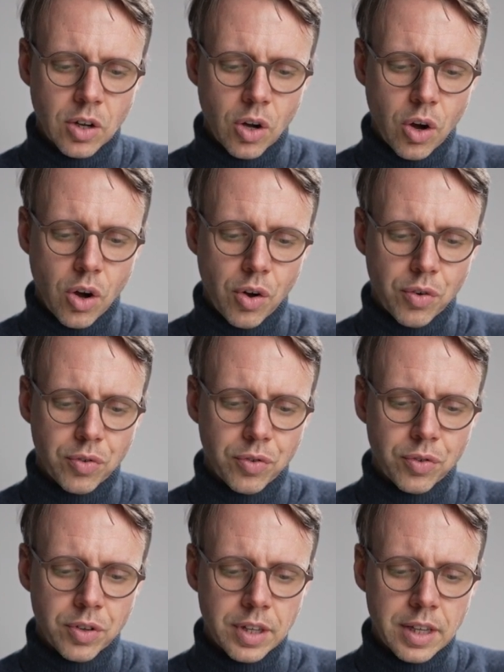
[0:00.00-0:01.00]
of
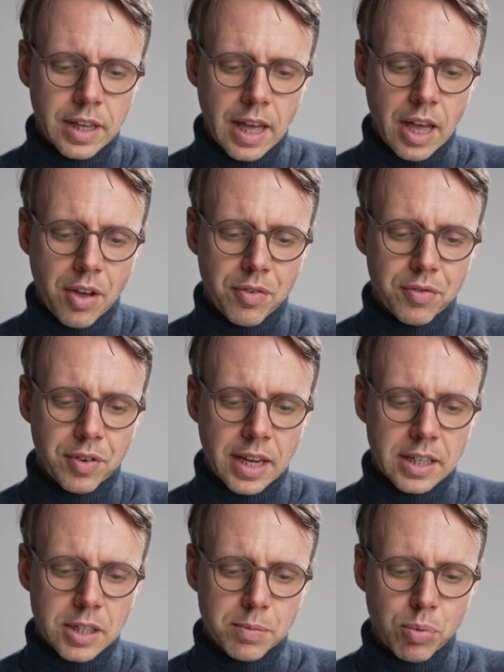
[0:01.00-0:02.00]
f
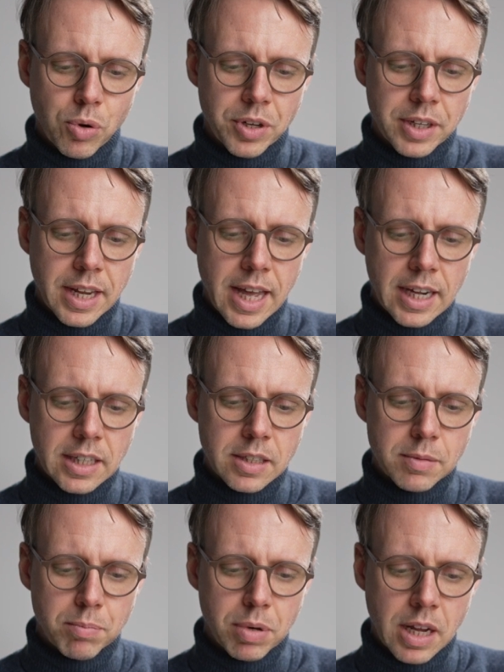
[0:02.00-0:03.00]
at this point x
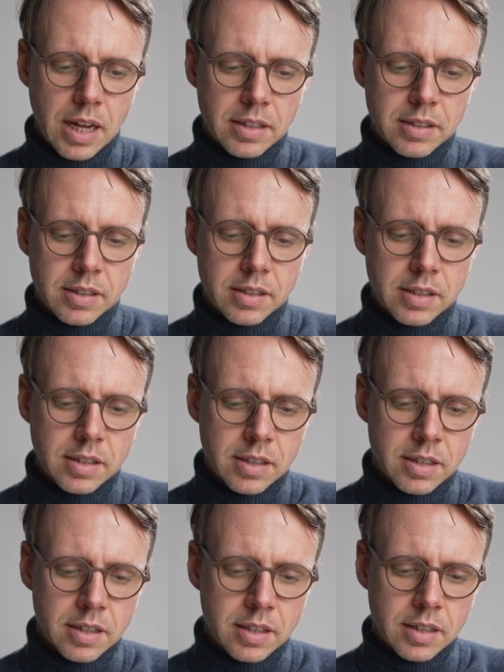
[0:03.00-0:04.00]
plus
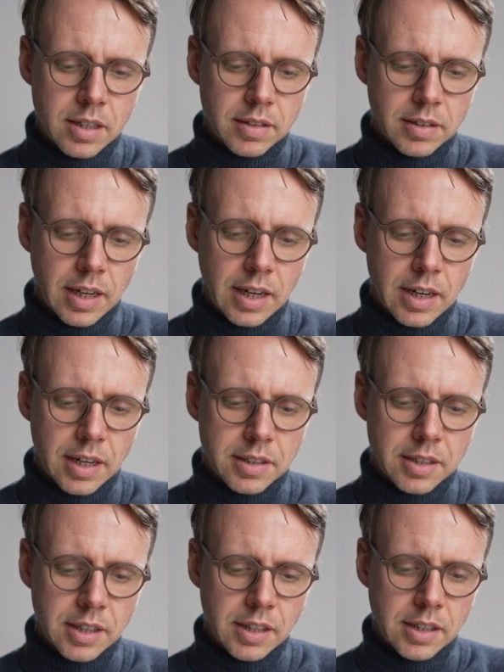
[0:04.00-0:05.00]
the scalar
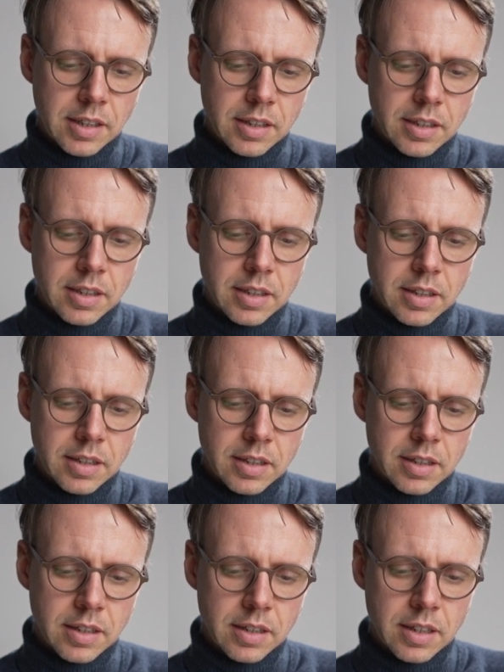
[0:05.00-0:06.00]
t
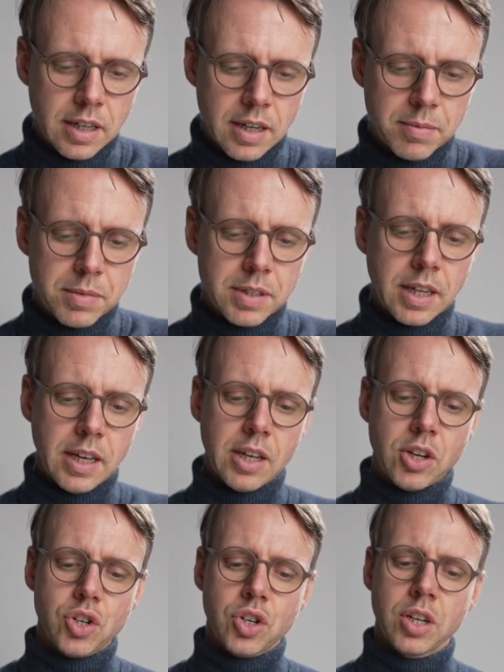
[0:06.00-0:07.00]
times
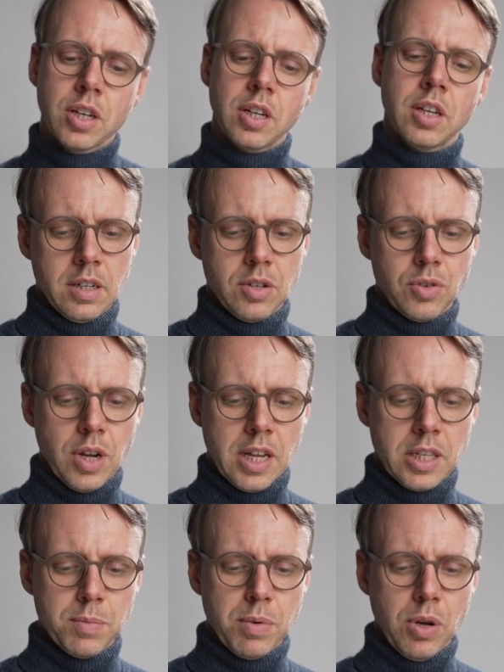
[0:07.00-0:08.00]
h
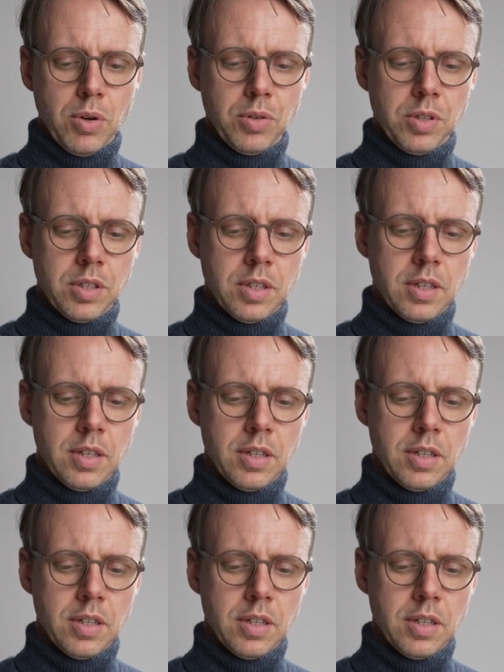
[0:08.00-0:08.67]
transpose